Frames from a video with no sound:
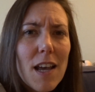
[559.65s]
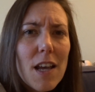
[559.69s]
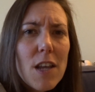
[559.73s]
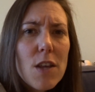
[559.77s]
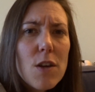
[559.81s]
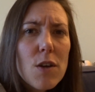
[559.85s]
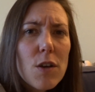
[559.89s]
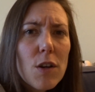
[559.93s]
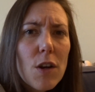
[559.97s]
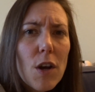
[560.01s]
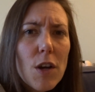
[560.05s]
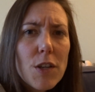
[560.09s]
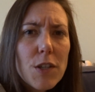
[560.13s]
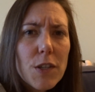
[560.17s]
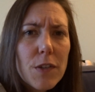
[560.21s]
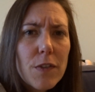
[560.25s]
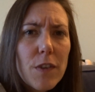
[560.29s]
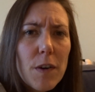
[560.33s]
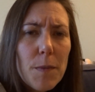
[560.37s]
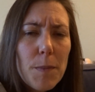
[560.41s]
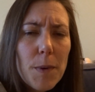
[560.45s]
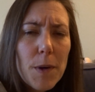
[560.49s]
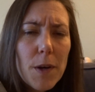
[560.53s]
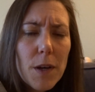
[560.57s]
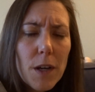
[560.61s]
You can ask for
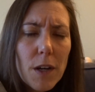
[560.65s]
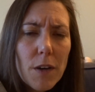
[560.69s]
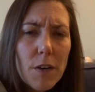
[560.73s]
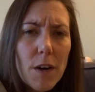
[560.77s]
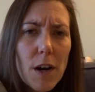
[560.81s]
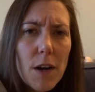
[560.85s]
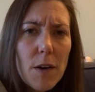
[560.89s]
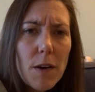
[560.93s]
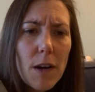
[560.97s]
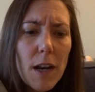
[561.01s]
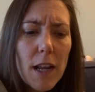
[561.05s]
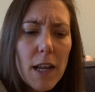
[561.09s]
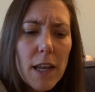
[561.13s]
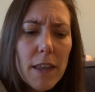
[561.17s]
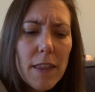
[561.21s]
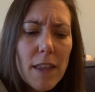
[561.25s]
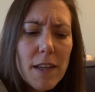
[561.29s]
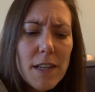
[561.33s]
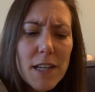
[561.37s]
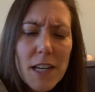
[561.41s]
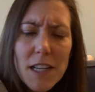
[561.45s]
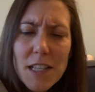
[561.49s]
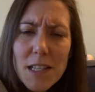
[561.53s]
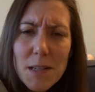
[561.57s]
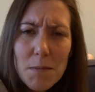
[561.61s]
it burger only, and they
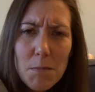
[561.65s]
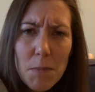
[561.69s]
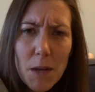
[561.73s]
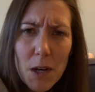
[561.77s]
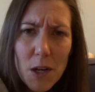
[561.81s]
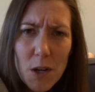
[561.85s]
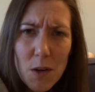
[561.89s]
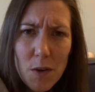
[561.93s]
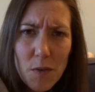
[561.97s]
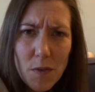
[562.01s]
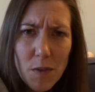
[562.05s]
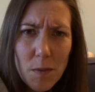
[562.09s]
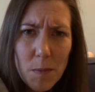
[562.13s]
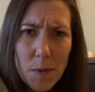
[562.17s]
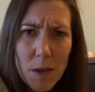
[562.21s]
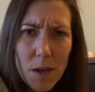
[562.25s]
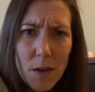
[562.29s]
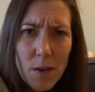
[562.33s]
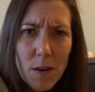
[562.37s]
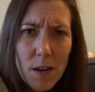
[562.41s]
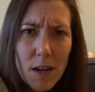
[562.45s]
take some money off the bill,